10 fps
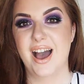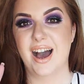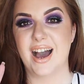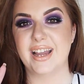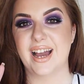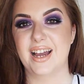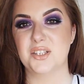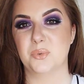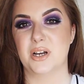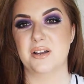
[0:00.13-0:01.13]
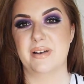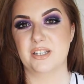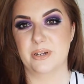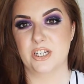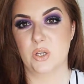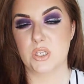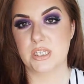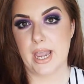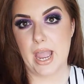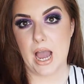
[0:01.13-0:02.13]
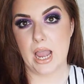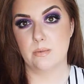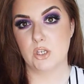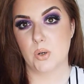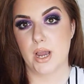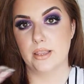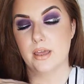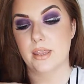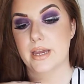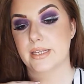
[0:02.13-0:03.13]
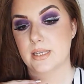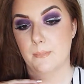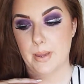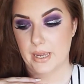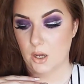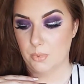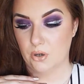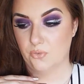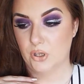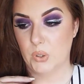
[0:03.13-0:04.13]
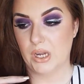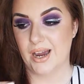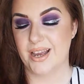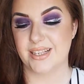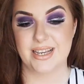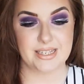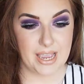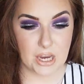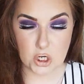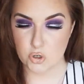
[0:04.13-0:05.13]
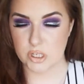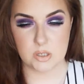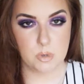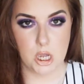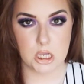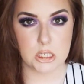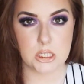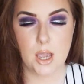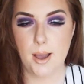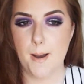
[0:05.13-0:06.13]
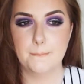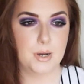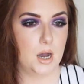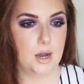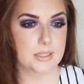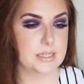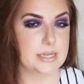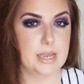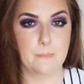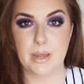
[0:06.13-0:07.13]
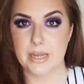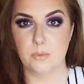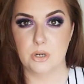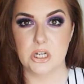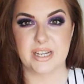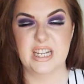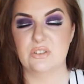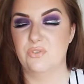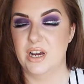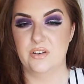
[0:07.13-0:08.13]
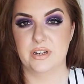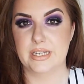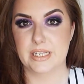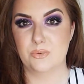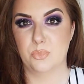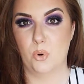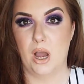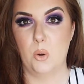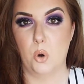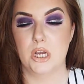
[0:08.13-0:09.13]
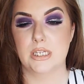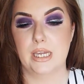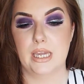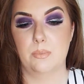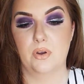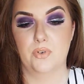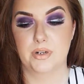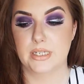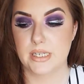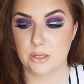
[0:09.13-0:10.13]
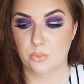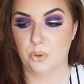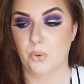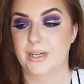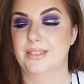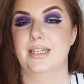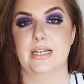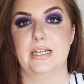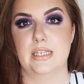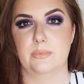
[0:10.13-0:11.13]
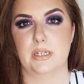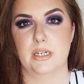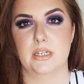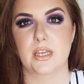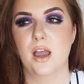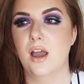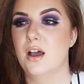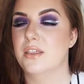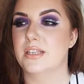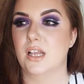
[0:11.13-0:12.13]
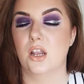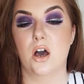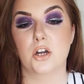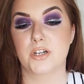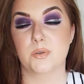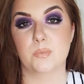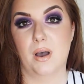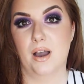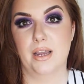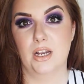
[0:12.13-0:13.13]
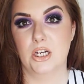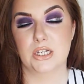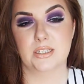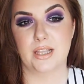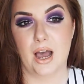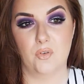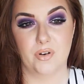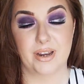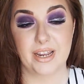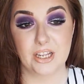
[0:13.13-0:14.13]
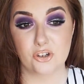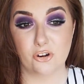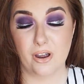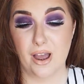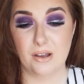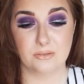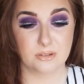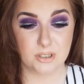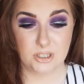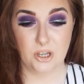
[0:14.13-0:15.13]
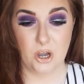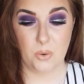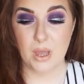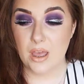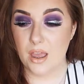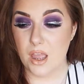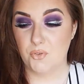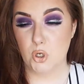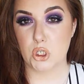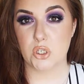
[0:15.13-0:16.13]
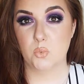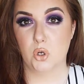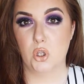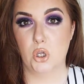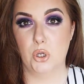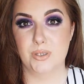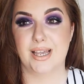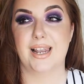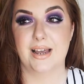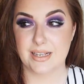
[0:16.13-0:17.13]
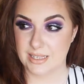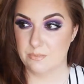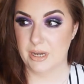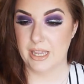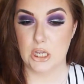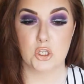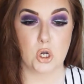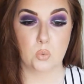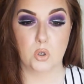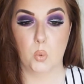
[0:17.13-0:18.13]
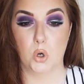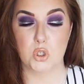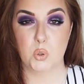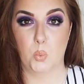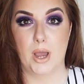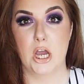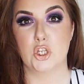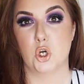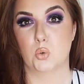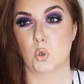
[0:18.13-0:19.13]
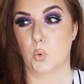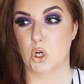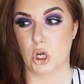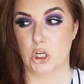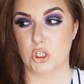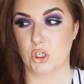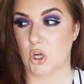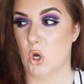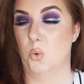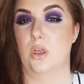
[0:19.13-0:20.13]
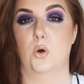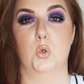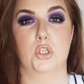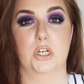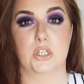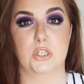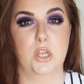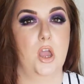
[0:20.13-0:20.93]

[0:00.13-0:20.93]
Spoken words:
Hi guys, welcome back to my channel. Today I am doing this makeup look for you guys. It's a Christmas party makeup look. It's very simple. I wanted to keep it very simple and easy because there's a lot of Christmas party looks that are very intricate, and you know, if you're someone who's a last minute, don't know what to wear, don't know what colours to go with, or just